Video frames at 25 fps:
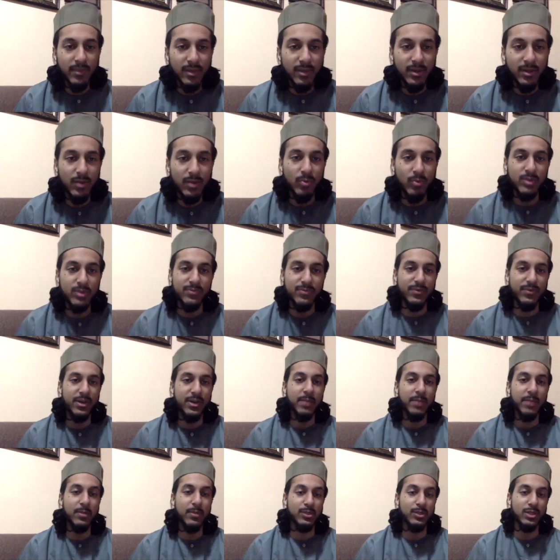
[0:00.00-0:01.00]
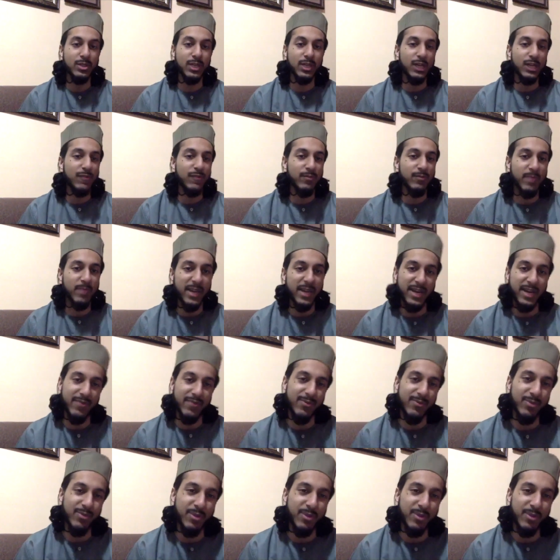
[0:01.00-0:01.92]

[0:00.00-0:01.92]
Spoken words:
was very much loved by everyone.